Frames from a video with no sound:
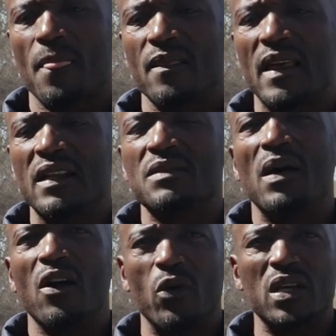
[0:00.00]
That is
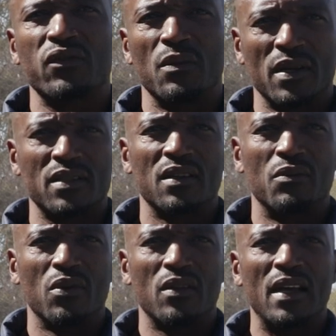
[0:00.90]
my wish for
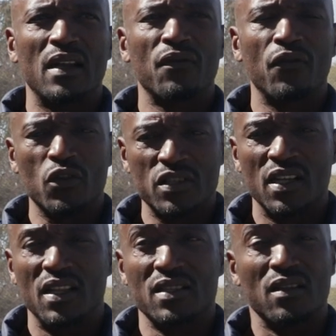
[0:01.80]
basketball. And
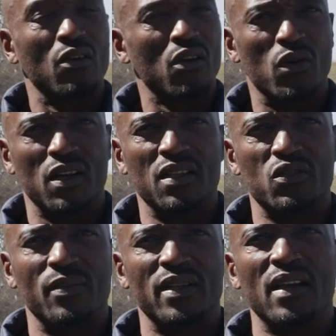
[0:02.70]
unfortunately, there's a lot of work that needs
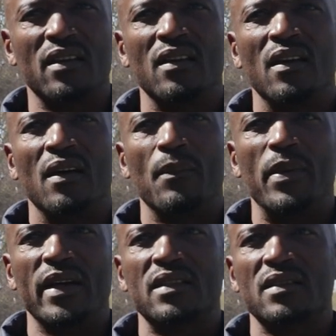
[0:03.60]
to be done.
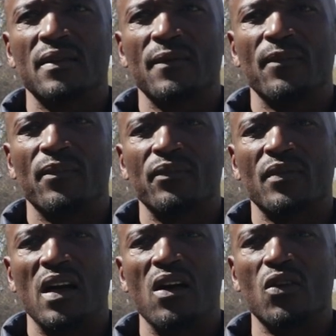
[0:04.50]
But
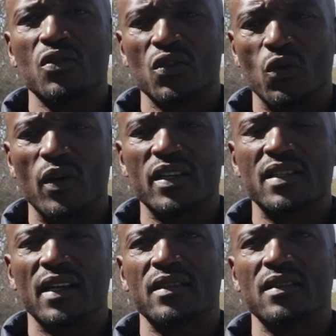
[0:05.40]
I also wish
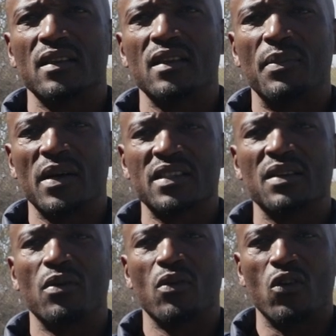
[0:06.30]
that the
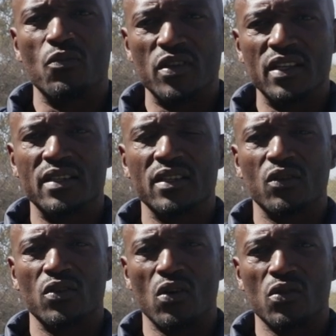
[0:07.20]
basketball community
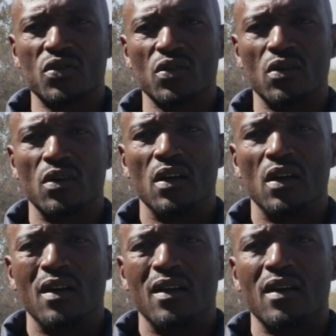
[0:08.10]
could also,
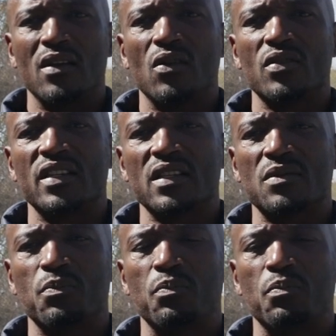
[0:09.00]
just